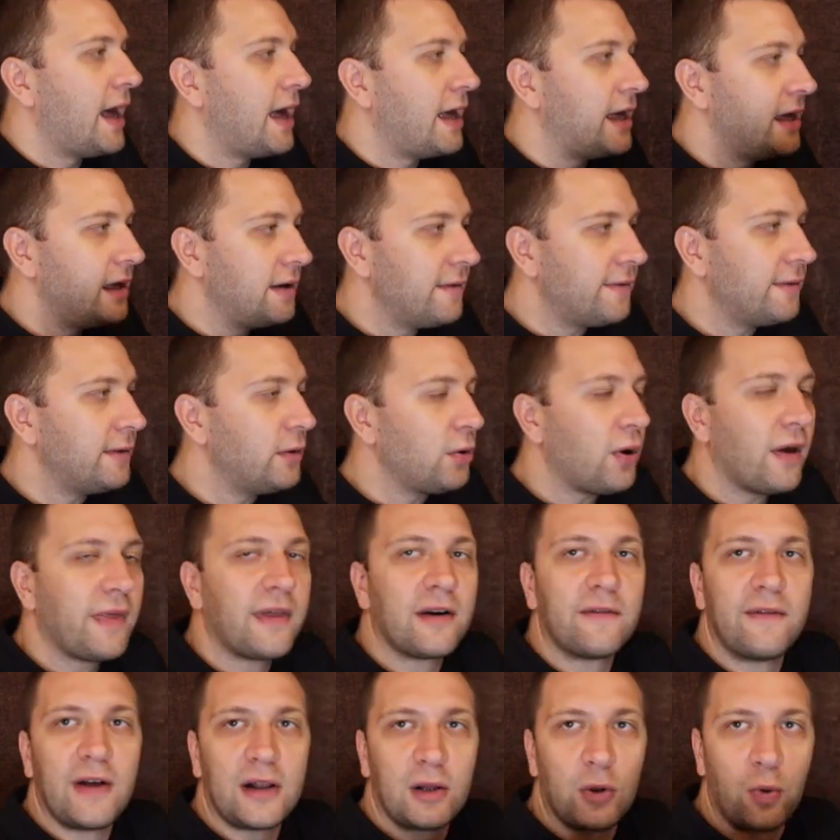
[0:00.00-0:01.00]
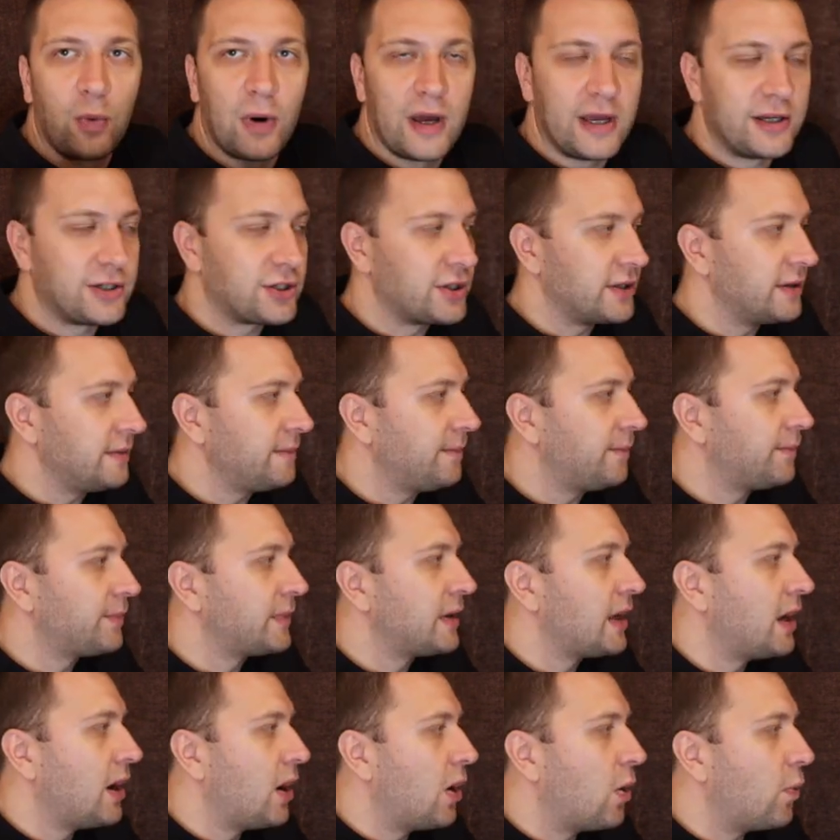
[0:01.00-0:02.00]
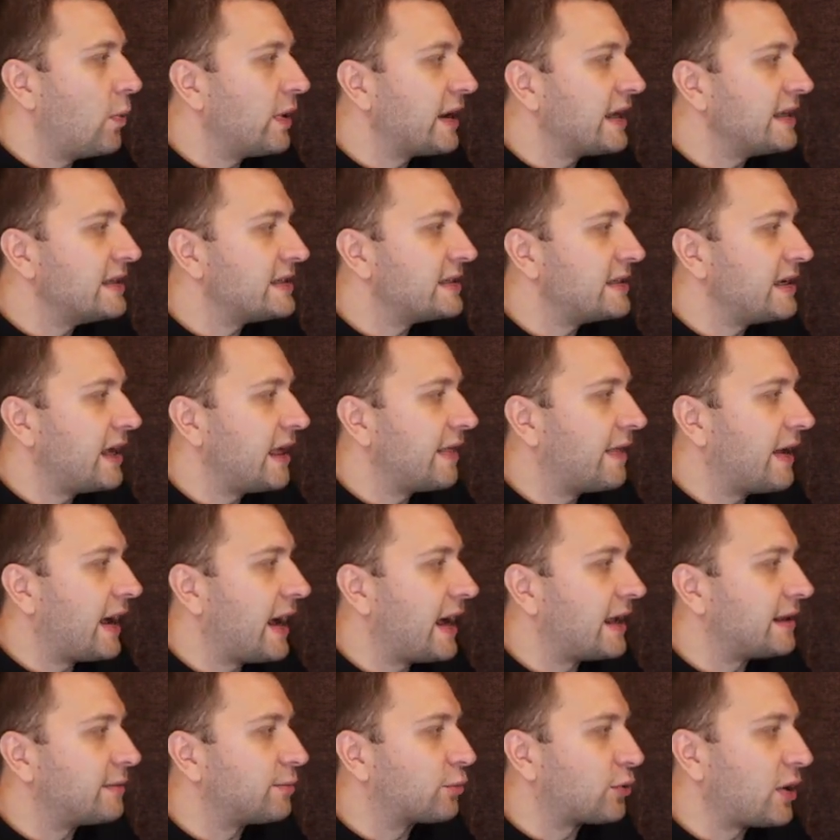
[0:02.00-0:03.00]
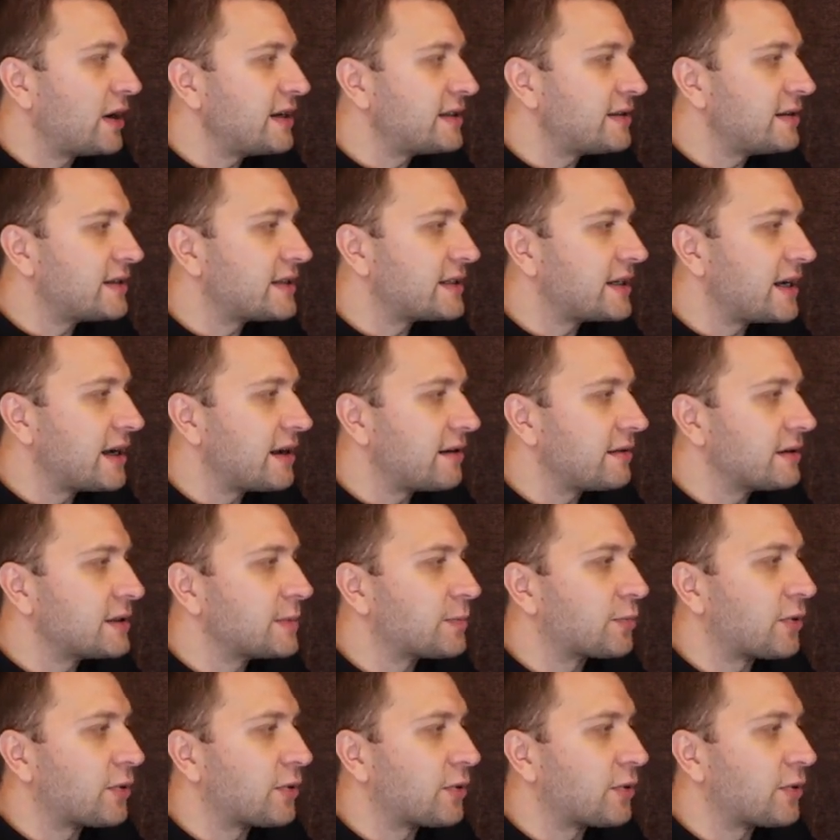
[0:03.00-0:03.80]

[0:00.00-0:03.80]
If we look at their valuation, we can see that price to sales,